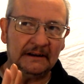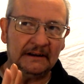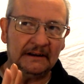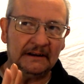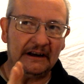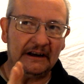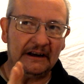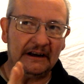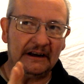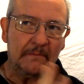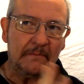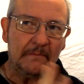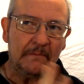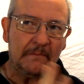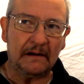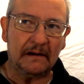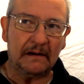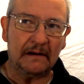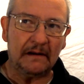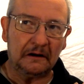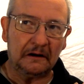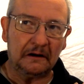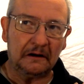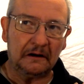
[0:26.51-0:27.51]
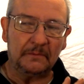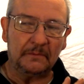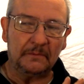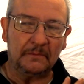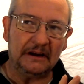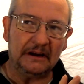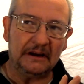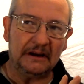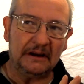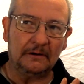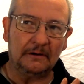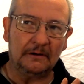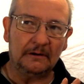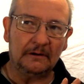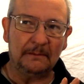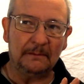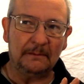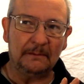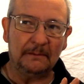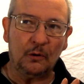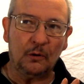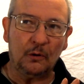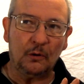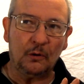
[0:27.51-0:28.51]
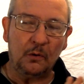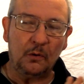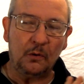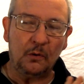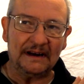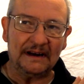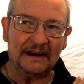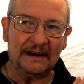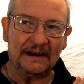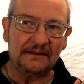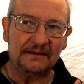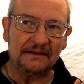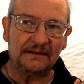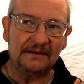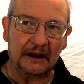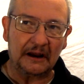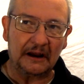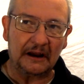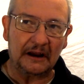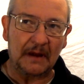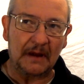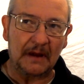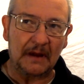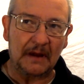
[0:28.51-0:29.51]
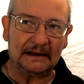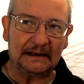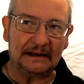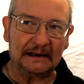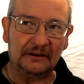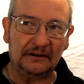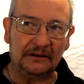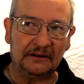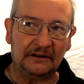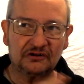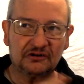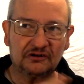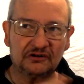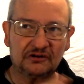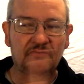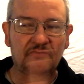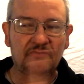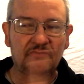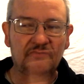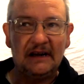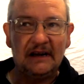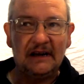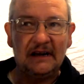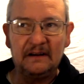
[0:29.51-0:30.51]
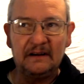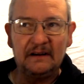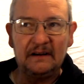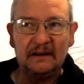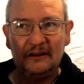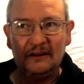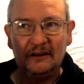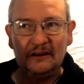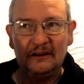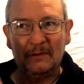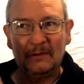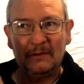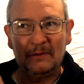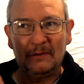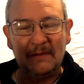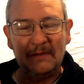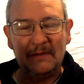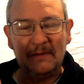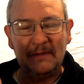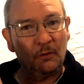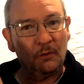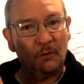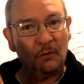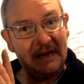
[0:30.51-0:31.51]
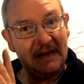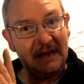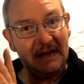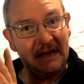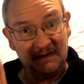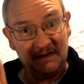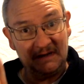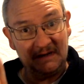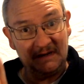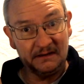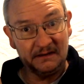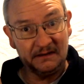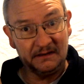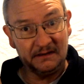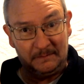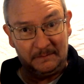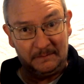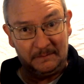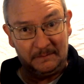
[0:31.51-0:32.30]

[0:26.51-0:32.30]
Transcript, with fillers: in America it would be a bit more morning time and in Australia it would be a bit more evening time.